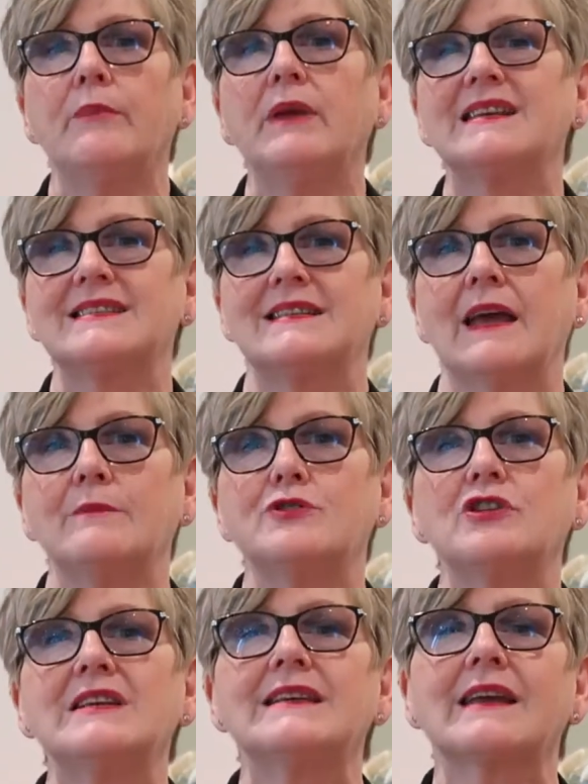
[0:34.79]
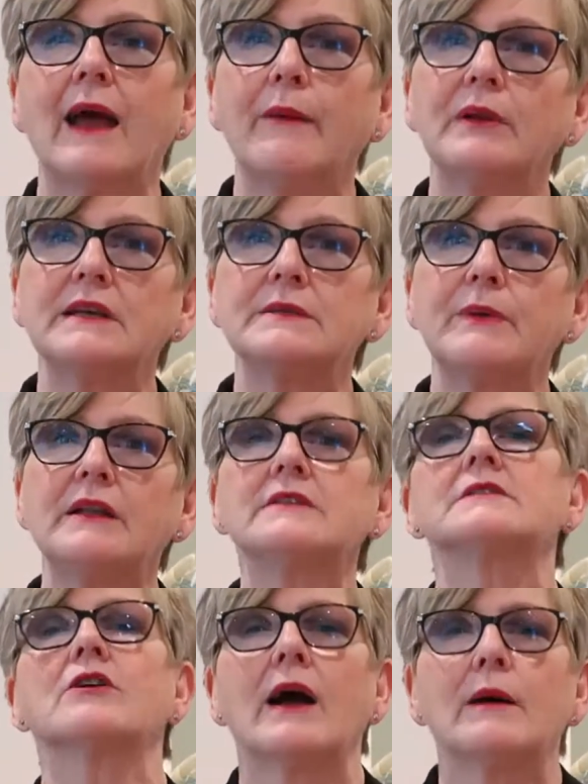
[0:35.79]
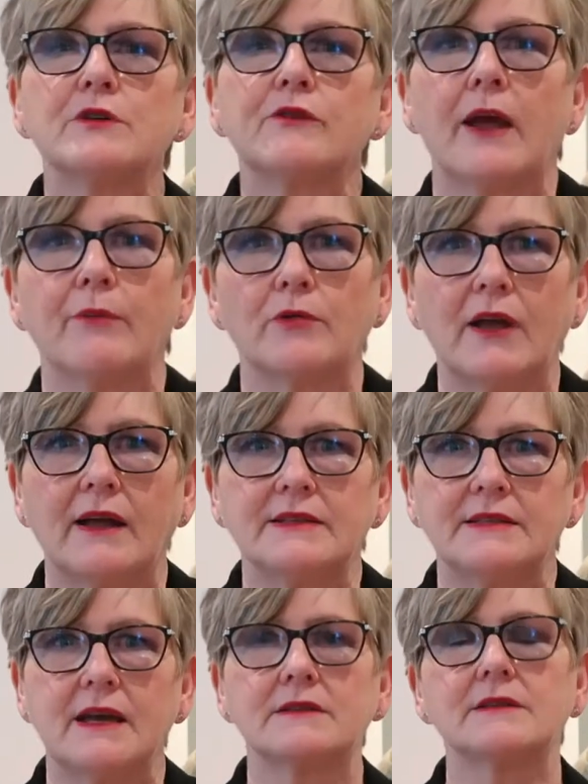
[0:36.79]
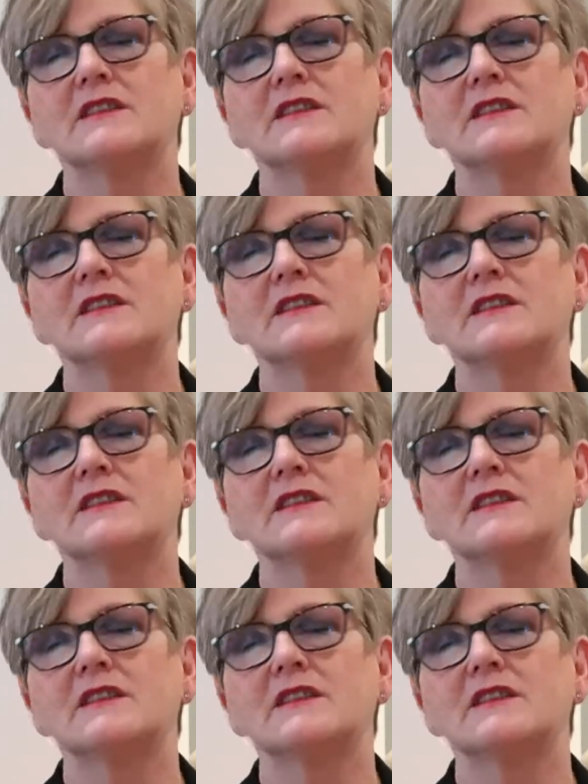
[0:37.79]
because stamp duty is a capital expense, so it comes off capital gains tax.